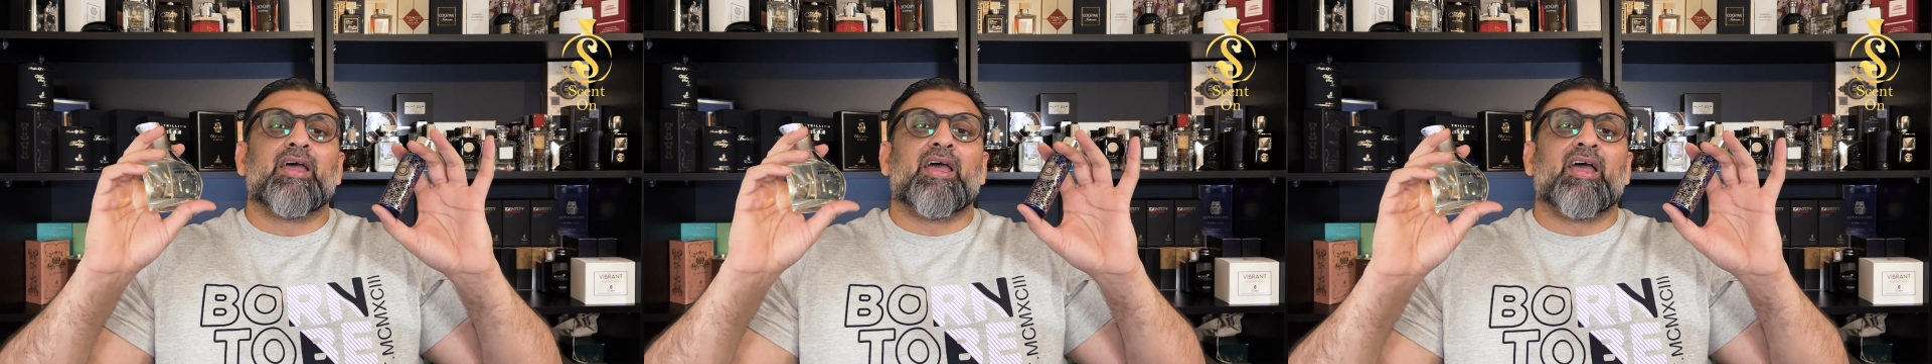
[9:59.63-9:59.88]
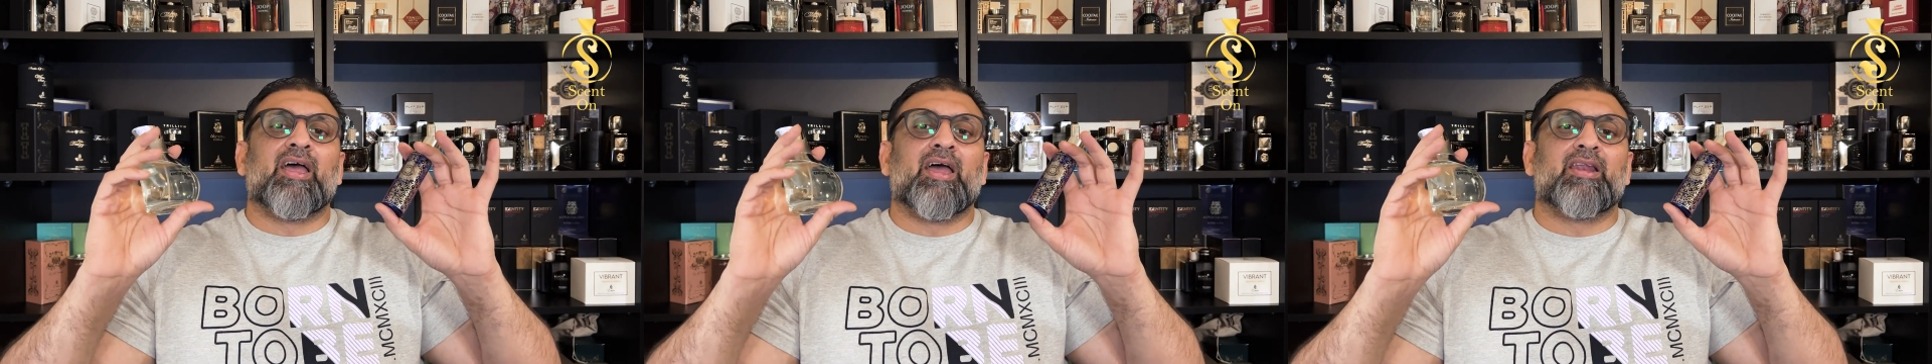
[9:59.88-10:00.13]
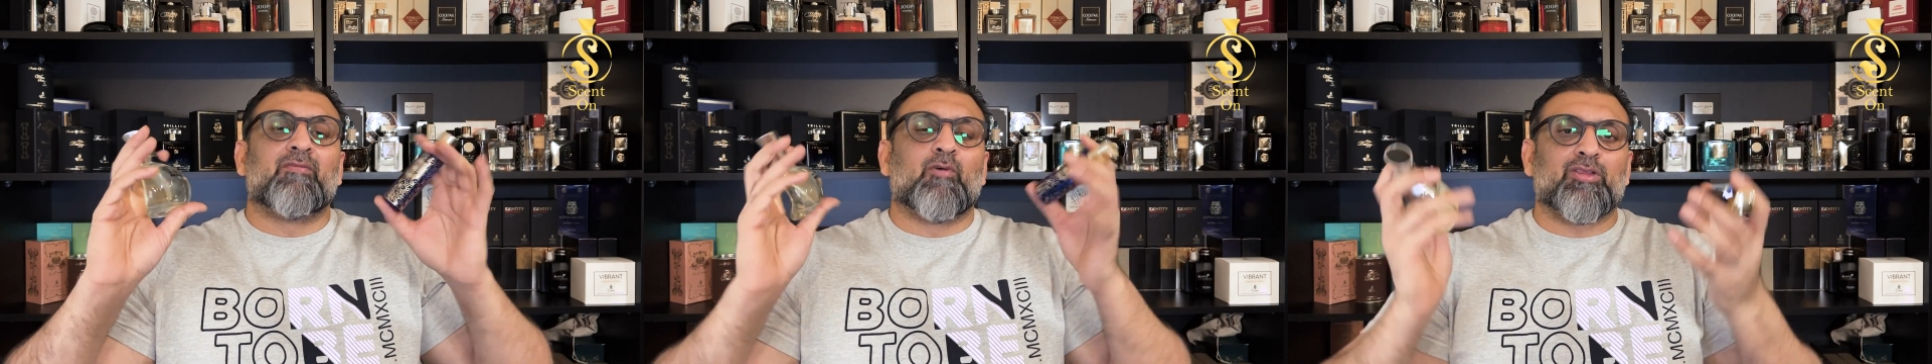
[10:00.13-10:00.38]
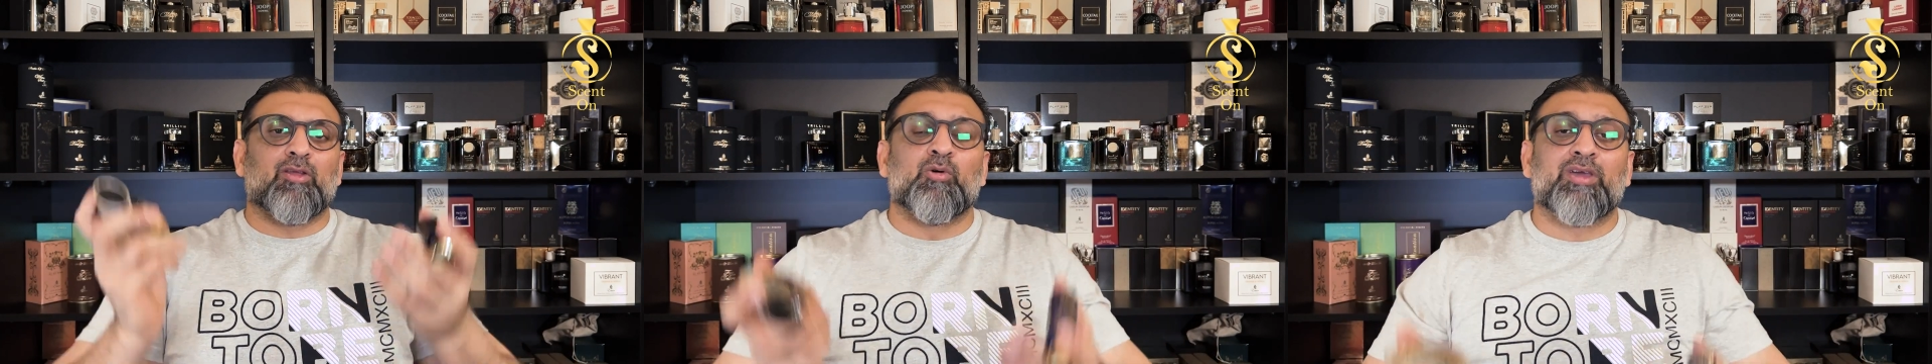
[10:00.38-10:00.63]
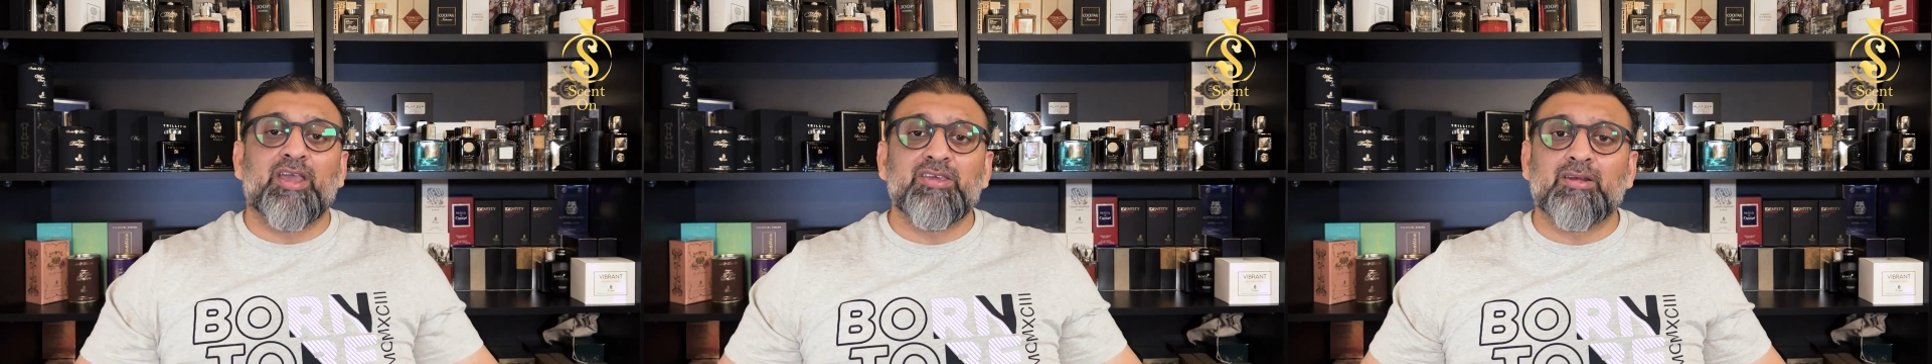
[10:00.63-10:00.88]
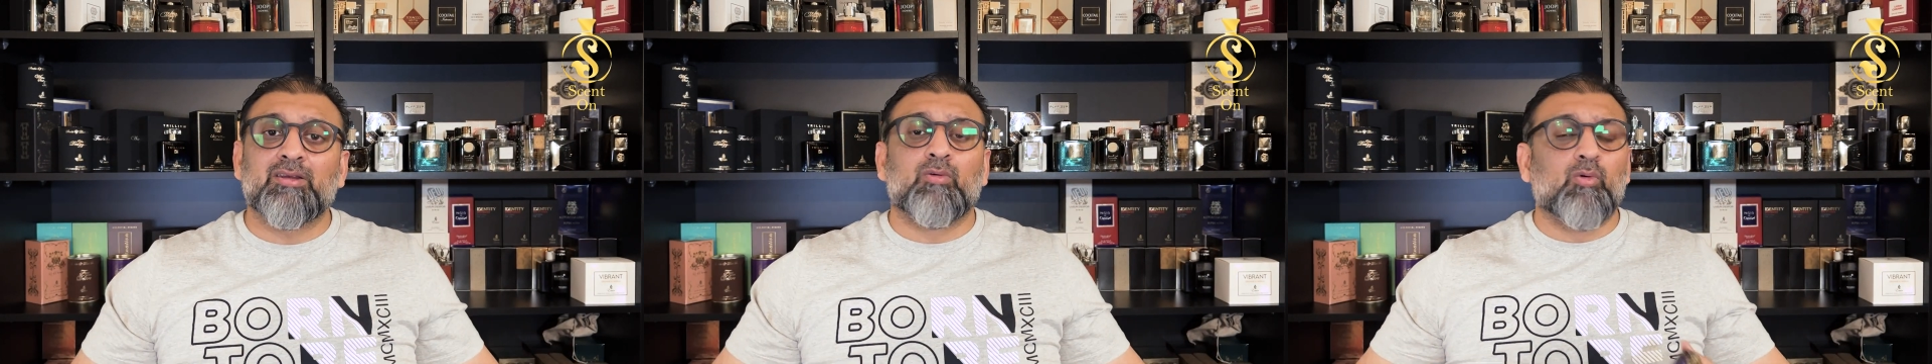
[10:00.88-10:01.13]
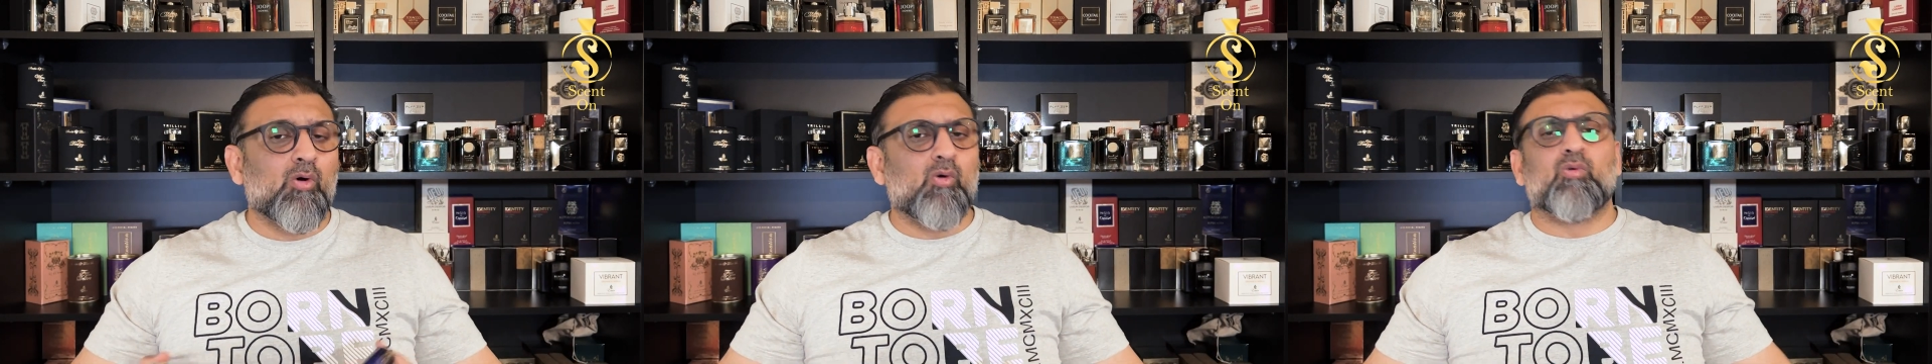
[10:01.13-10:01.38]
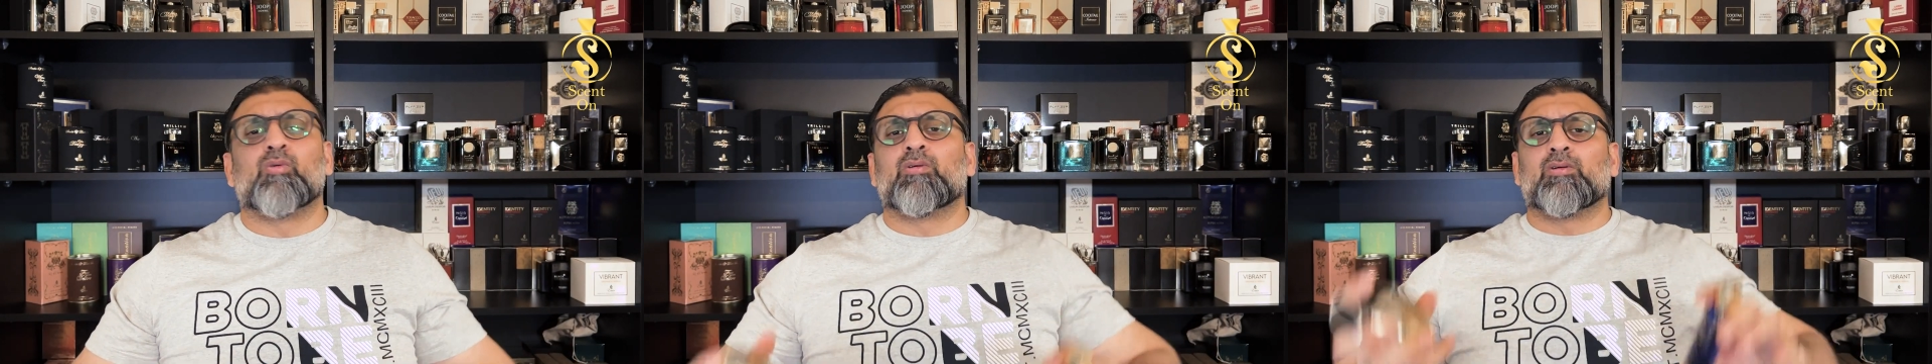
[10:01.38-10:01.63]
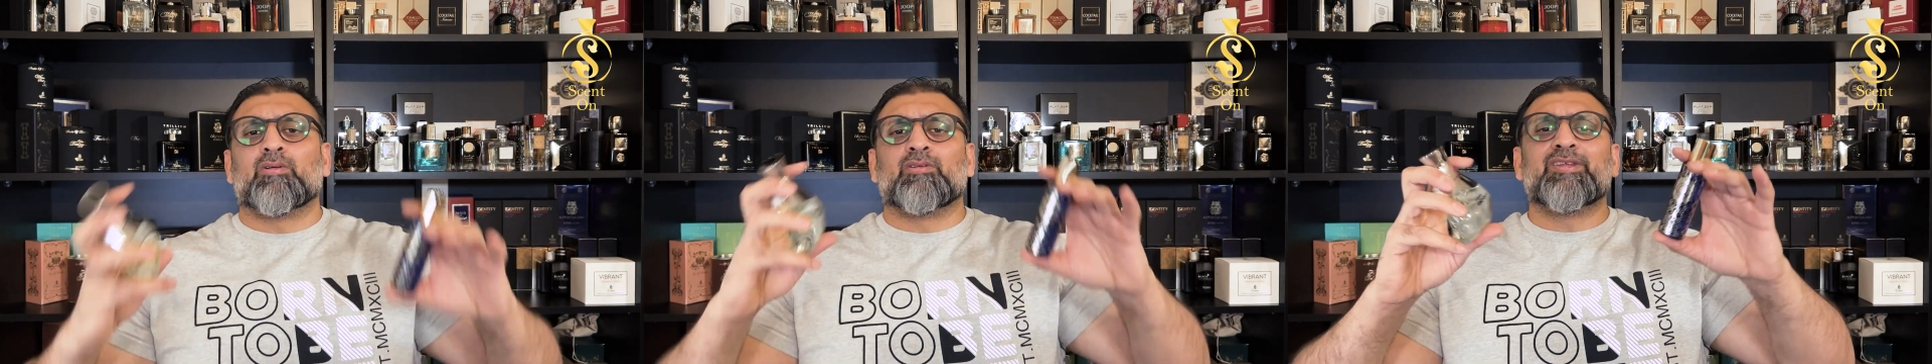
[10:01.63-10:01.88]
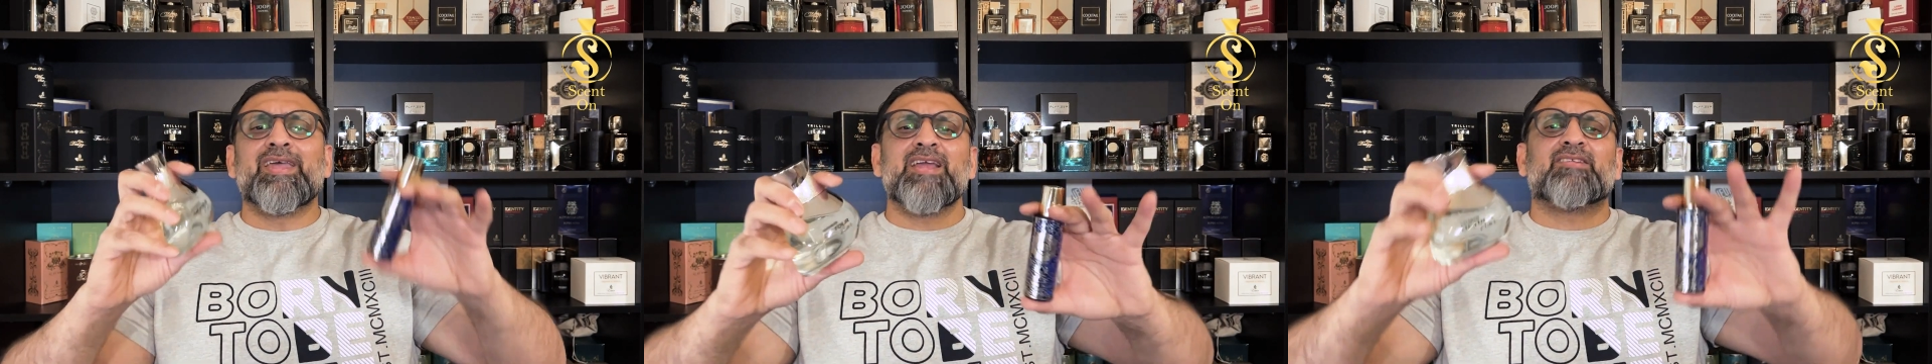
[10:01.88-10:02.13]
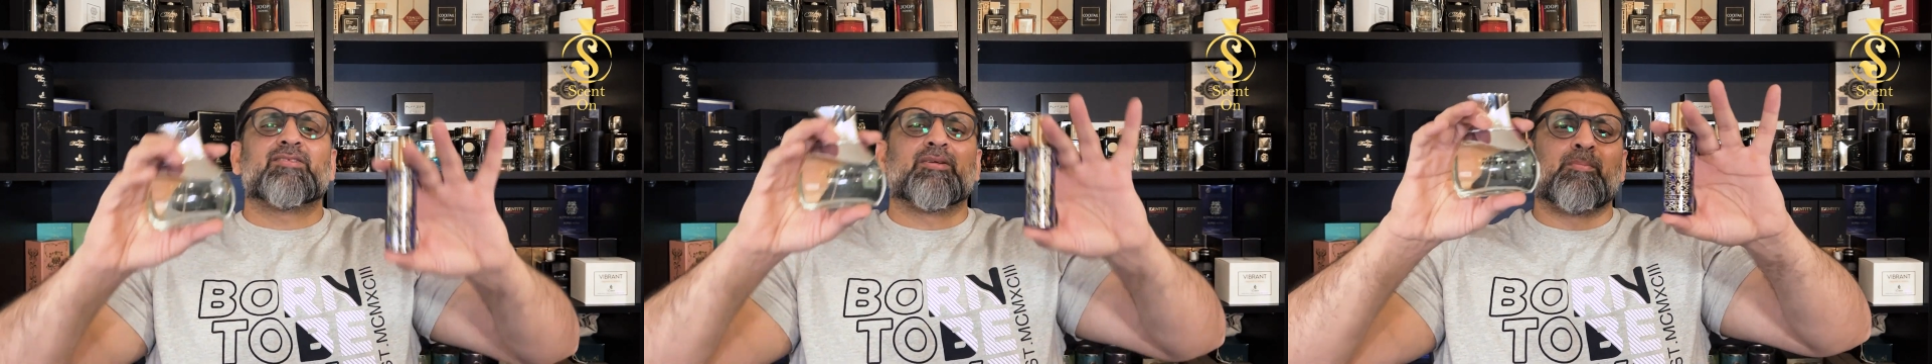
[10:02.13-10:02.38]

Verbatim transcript: and for the occasion oh dates